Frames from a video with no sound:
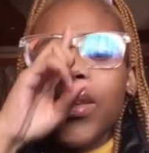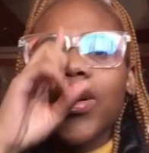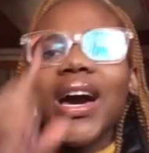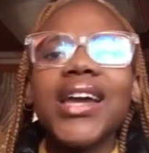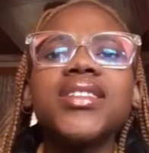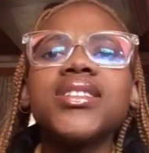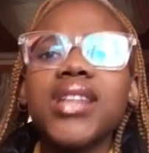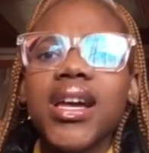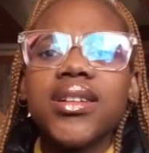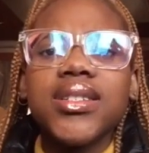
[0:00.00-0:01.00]
your current
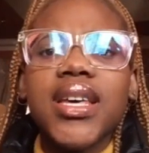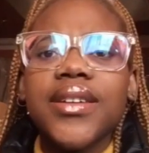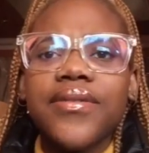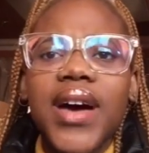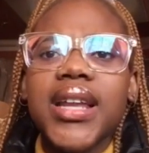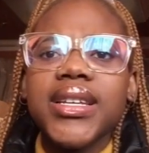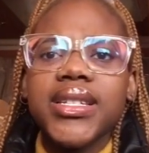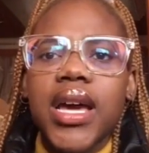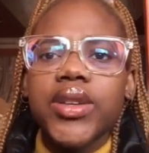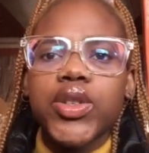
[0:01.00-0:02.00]
struggles are
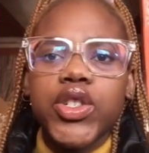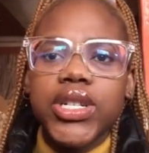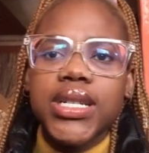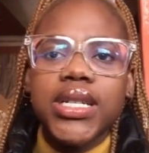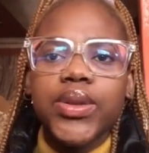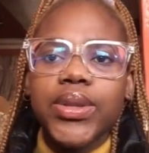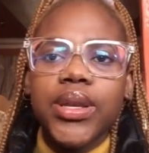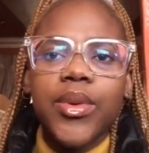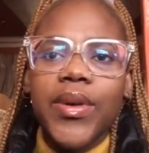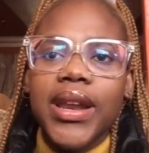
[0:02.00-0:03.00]
invalid and you shouldn't deal with
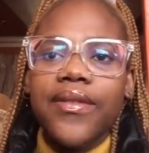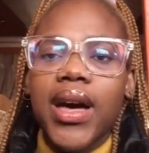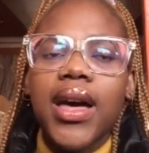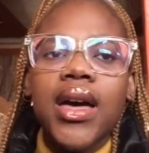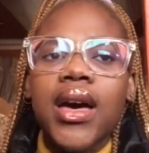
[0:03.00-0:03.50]
them or whatever.